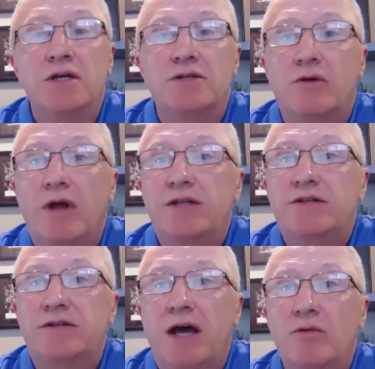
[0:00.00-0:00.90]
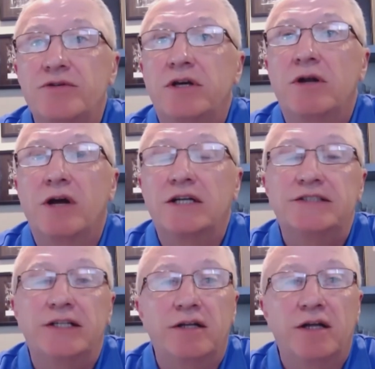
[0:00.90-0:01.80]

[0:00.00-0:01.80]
So that was interesting.